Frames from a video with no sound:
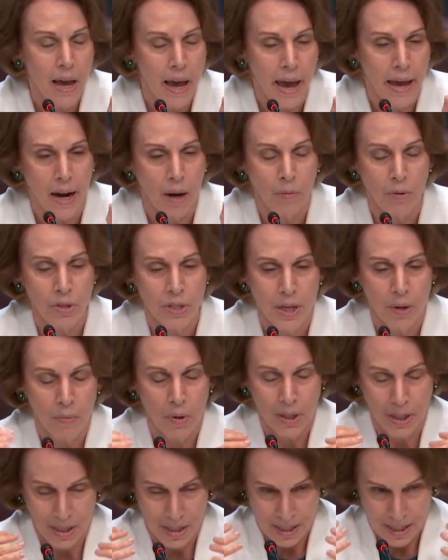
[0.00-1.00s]
And I will say
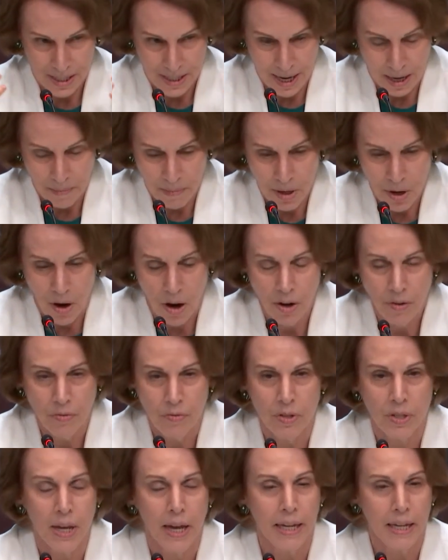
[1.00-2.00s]
what set me
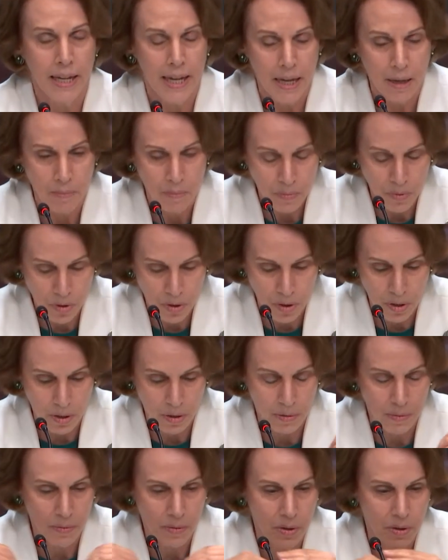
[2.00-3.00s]
off was I came
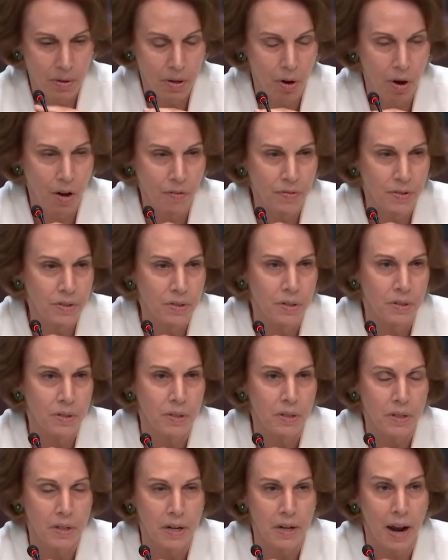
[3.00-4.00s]
to, to the
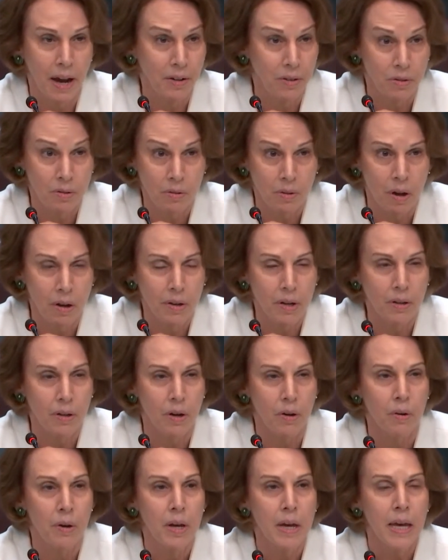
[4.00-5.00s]
offices not too long
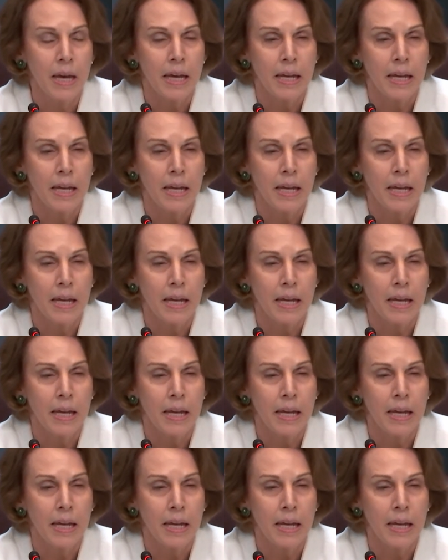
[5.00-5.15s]
ago